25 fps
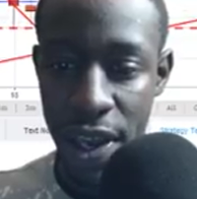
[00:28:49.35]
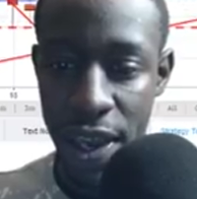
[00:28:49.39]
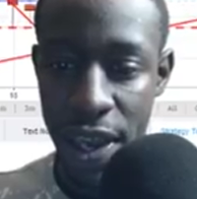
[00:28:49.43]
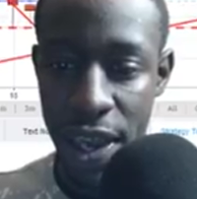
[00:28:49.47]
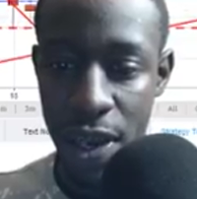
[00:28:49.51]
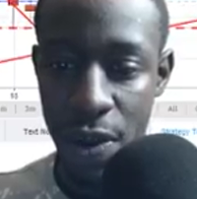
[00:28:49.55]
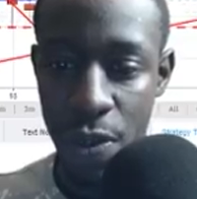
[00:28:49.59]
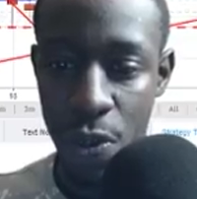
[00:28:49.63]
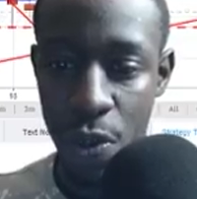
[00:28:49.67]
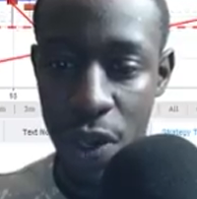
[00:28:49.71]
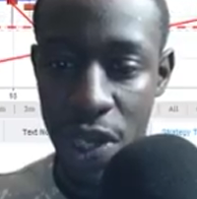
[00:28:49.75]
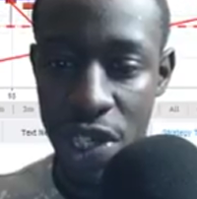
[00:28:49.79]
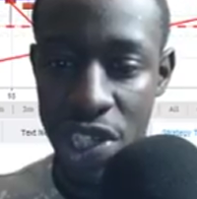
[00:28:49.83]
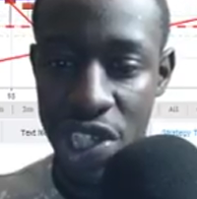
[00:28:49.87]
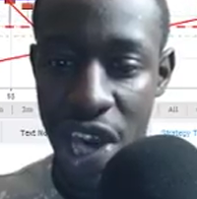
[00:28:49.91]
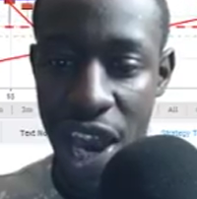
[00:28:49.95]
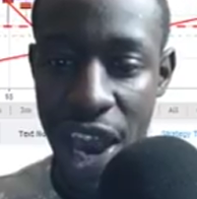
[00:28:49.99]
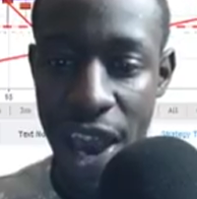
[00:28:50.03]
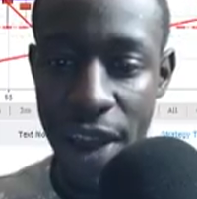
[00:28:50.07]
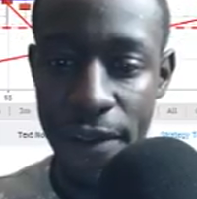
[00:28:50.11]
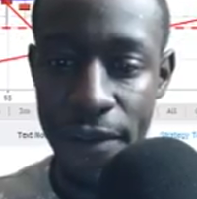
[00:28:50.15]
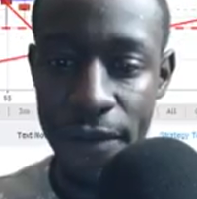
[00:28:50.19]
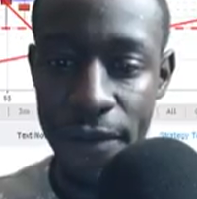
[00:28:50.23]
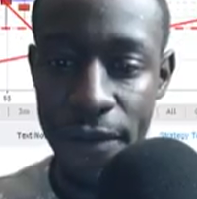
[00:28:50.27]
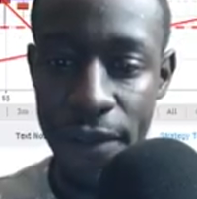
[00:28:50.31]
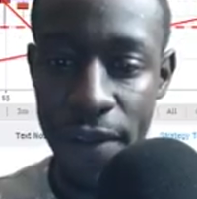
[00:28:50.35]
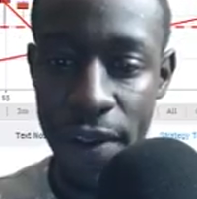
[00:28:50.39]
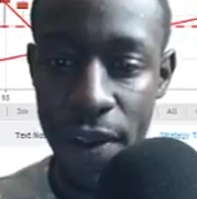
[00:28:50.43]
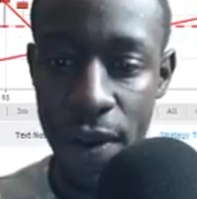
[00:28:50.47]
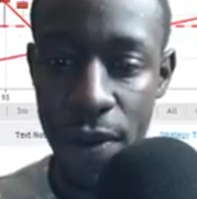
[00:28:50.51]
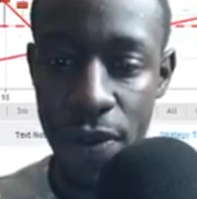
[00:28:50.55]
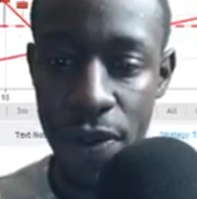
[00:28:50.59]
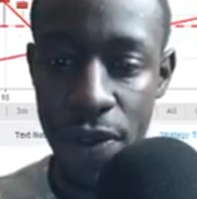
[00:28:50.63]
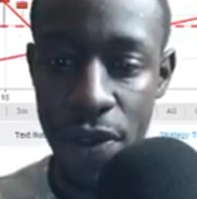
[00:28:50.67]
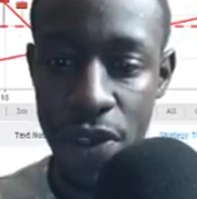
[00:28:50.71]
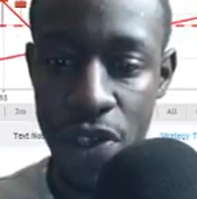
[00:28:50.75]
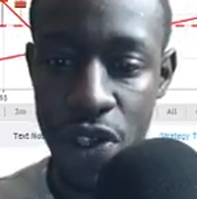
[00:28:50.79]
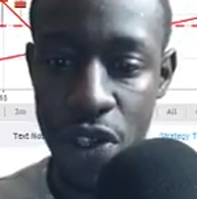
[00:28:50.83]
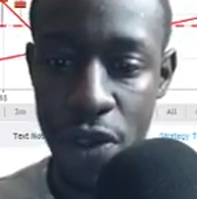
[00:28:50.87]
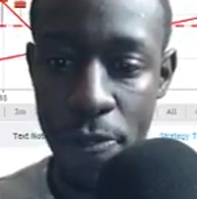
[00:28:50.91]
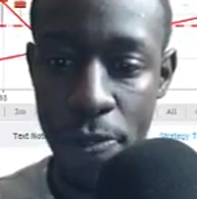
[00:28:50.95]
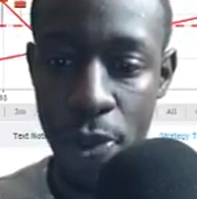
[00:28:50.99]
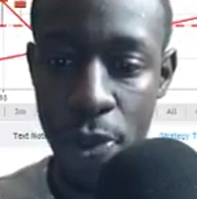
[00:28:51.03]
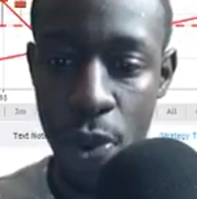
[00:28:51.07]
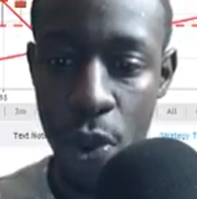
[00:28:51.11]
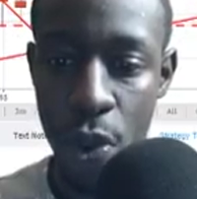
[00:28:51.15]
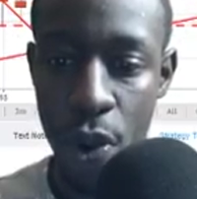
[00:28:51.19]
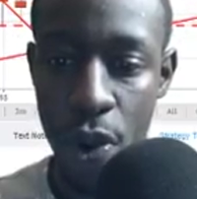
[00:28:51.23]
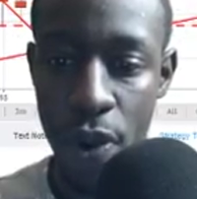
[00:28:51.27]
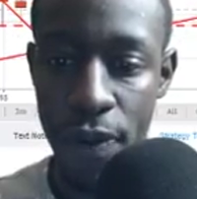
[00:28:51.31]
in which I feel the
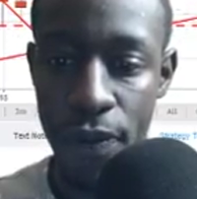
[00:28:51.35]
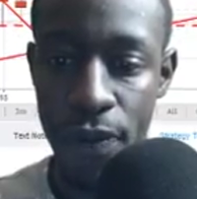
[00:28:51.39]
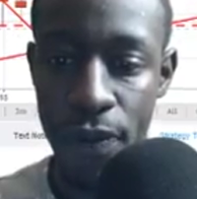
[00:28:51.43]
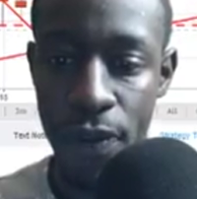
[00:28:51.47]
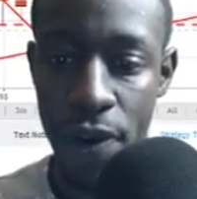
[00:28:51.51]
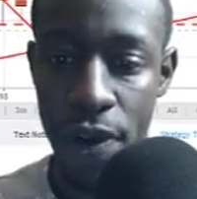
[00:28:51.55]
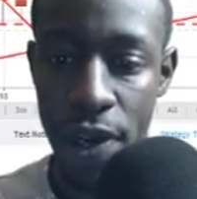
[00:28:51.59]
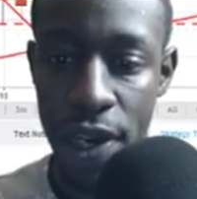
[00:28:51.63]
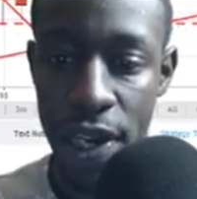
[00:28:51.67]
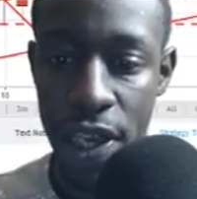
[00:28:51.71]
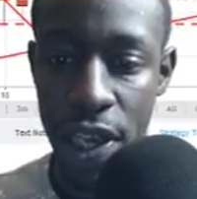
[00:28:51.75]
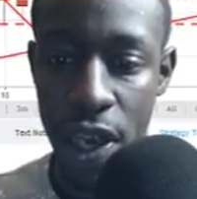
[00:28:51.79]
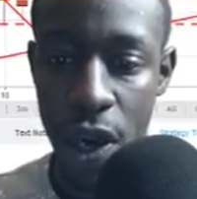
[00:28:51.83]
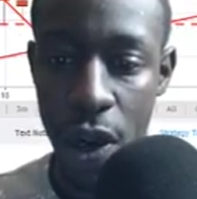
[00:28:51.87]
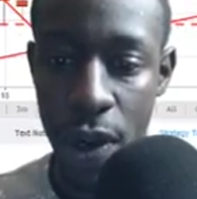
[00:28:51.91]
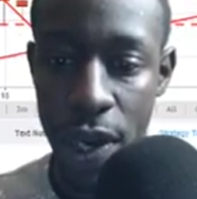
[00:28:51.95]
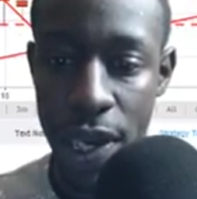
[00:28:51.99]
support for Neo